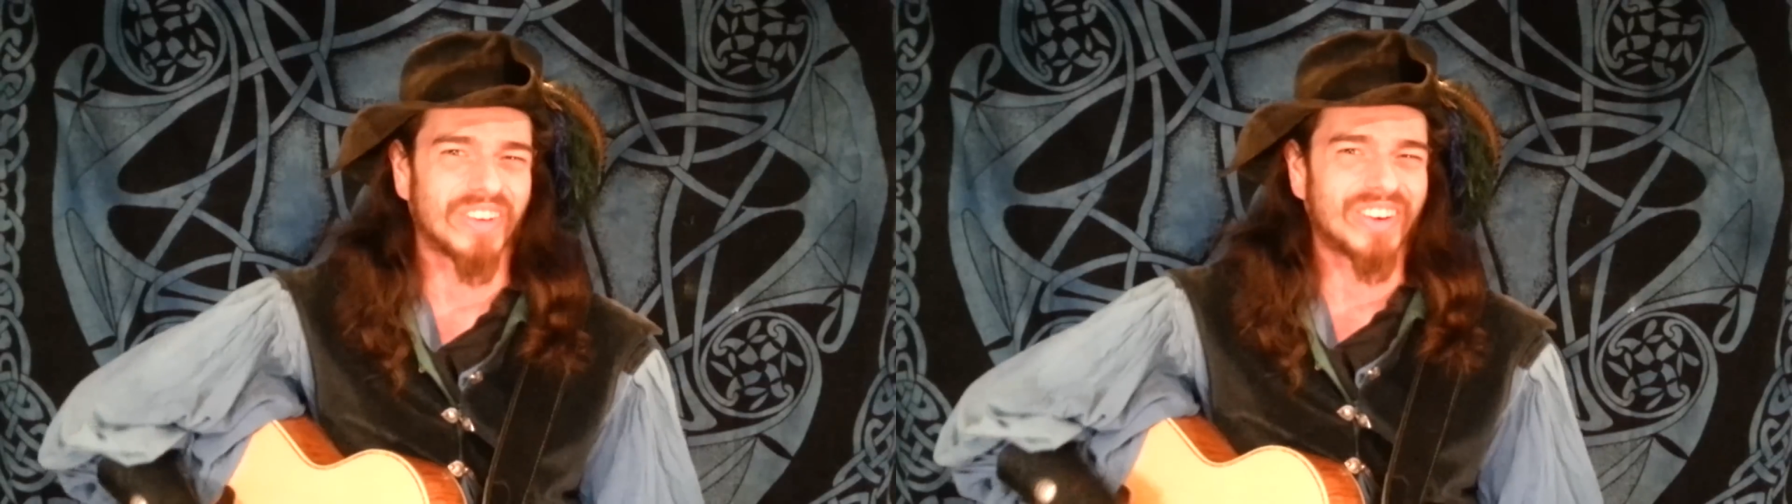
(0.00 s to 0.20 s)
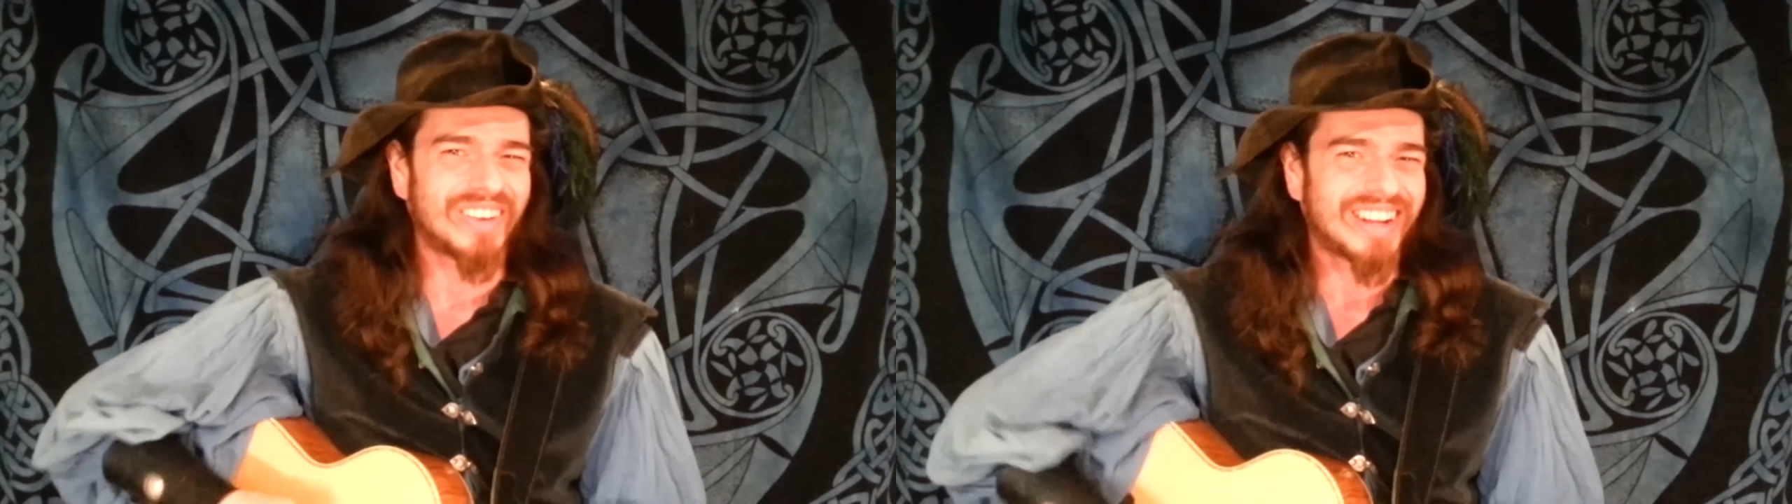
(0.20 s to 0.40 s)

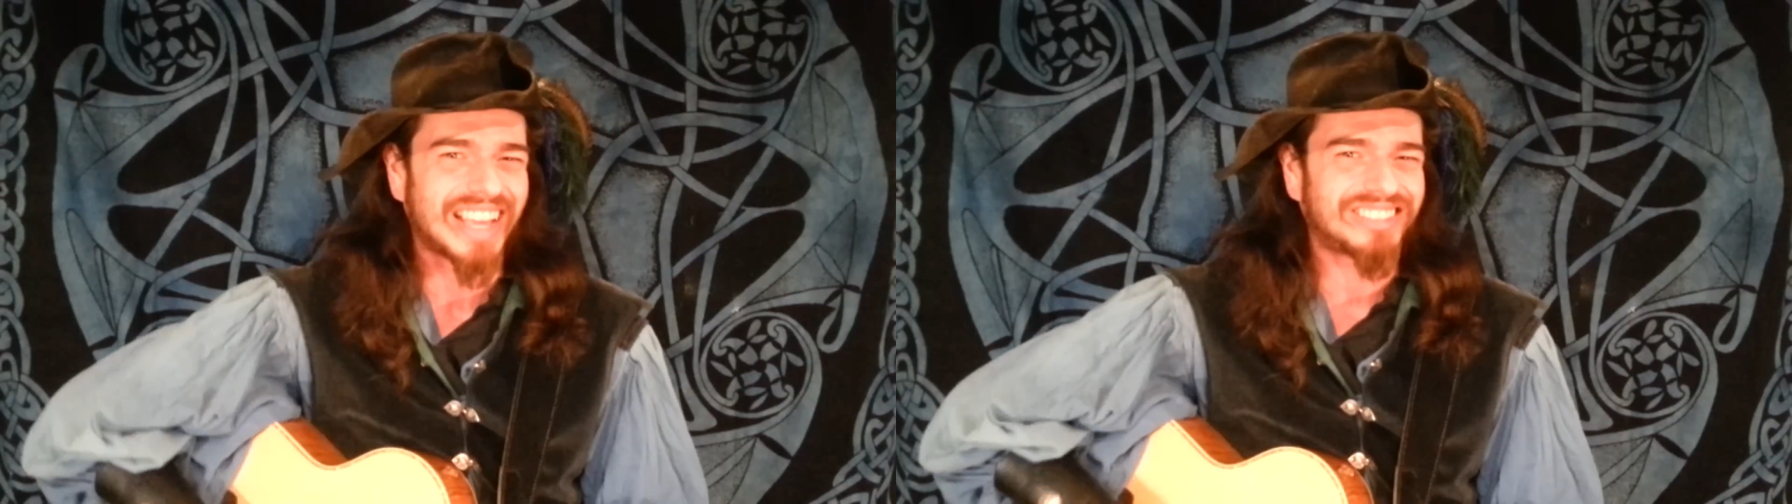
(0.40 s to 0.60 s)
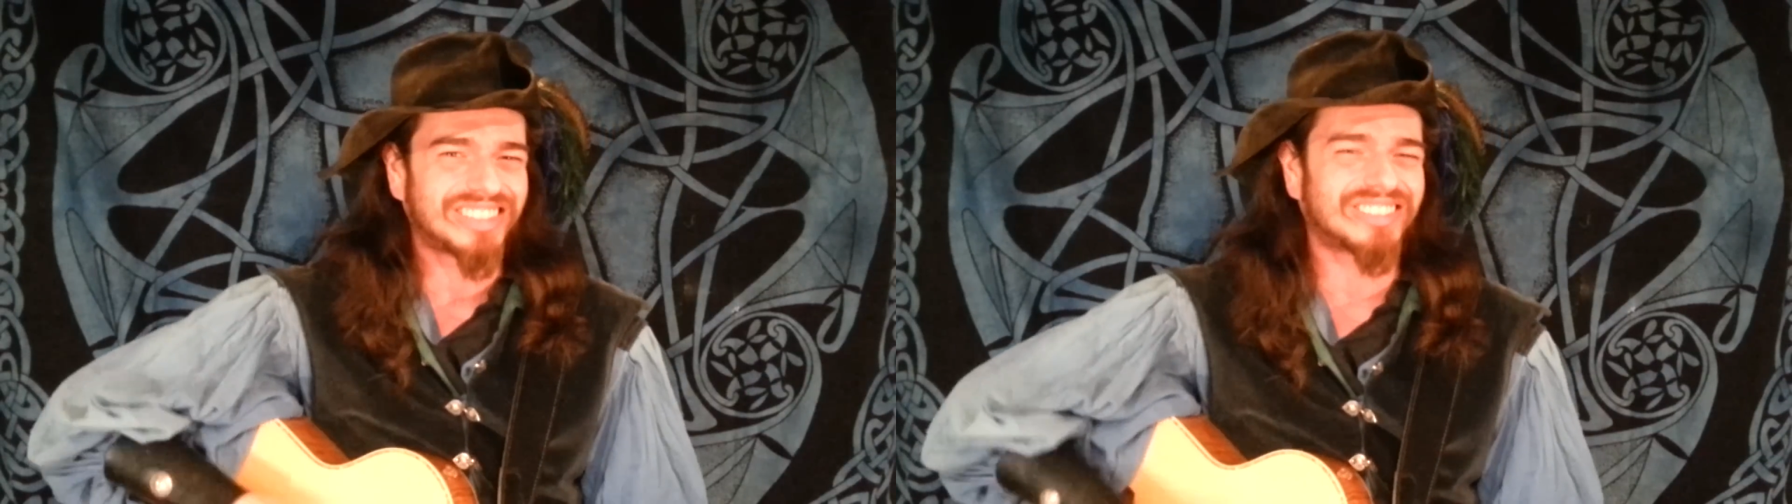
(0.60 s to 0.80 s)
foreign
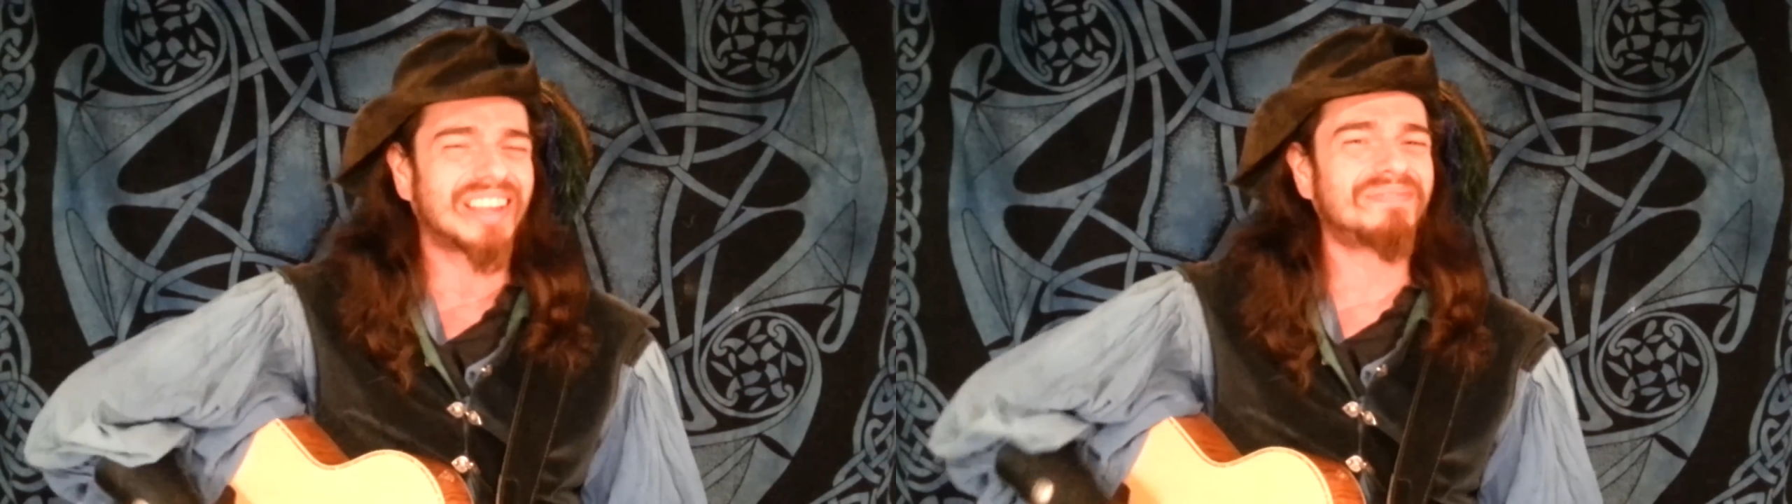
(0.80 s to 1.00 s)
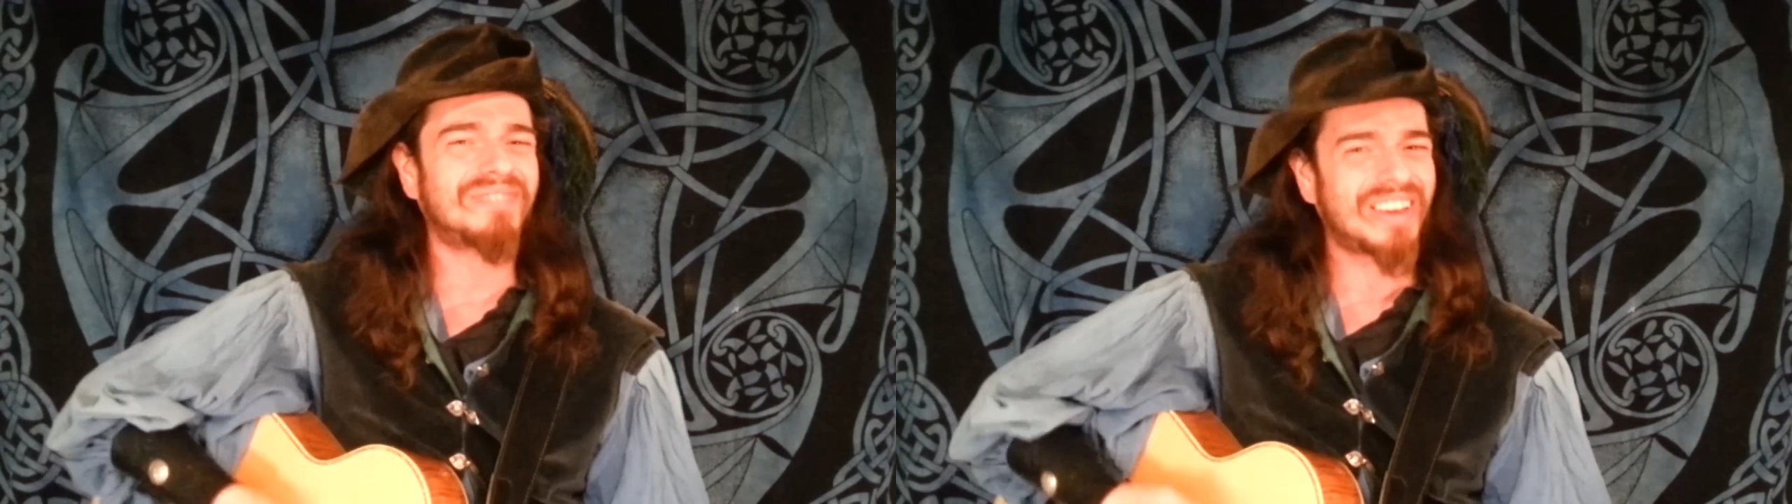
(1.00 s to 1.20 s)
nations
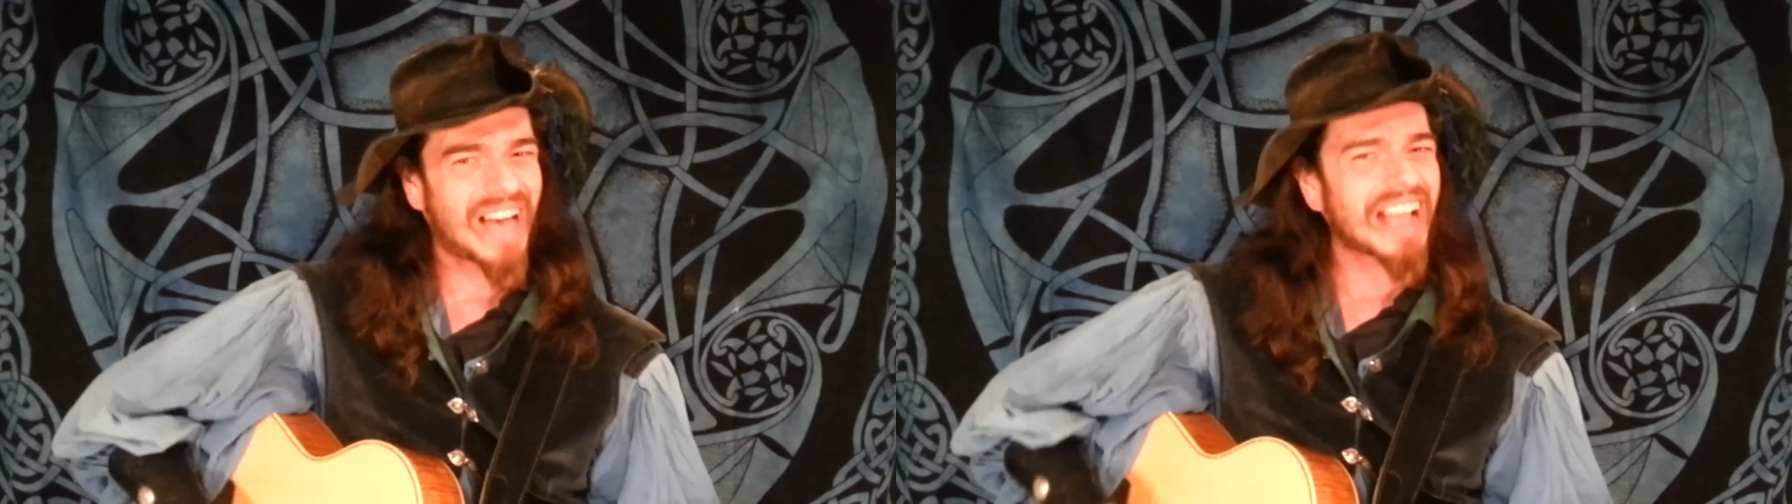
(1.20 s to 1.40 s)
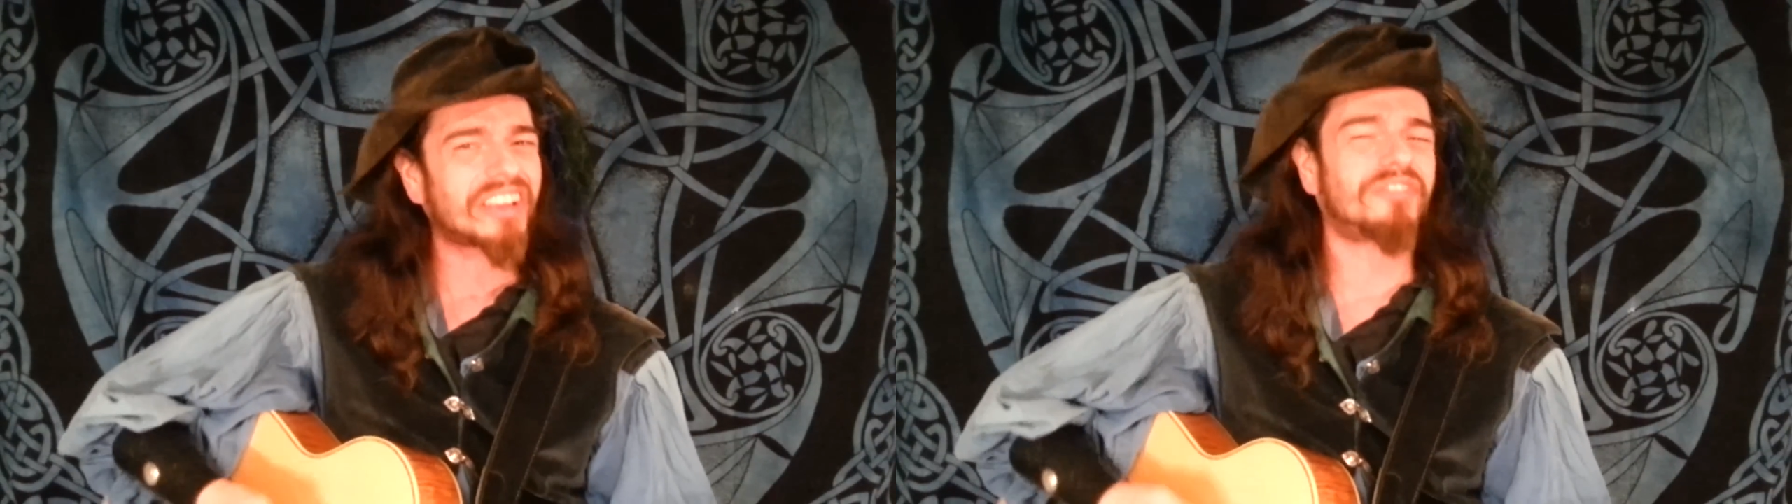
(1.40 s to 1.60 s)
in the
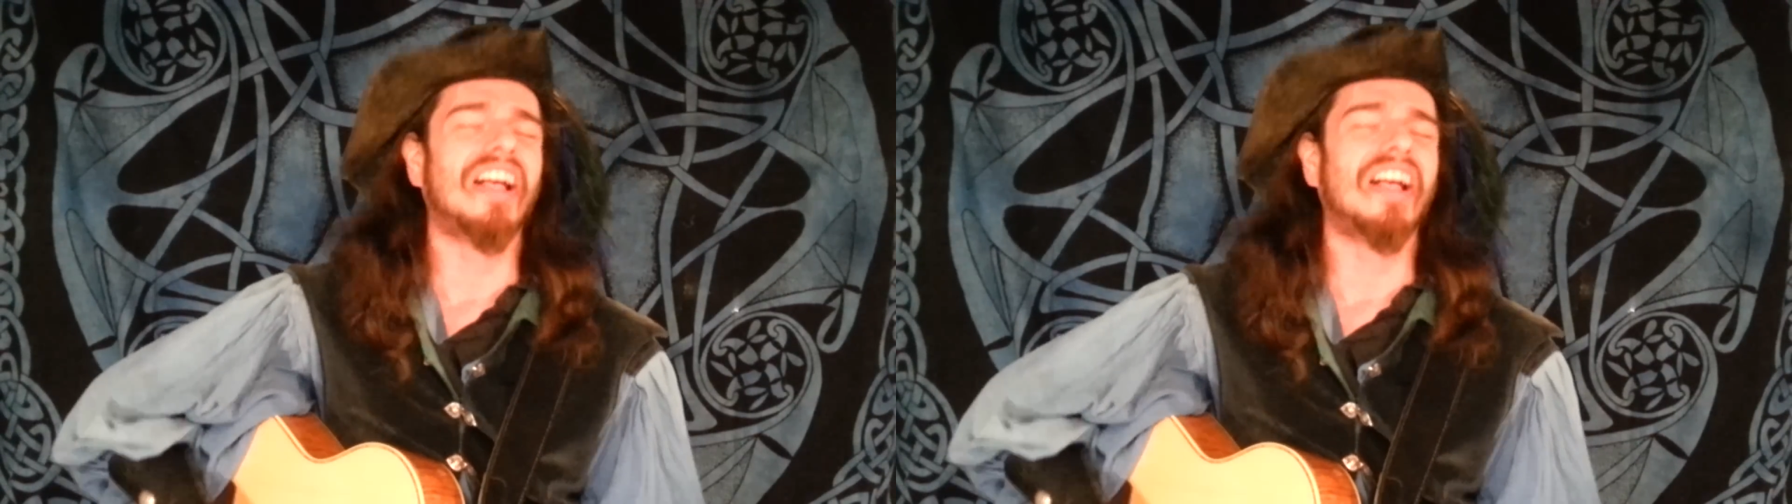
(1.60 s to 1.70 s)
whack,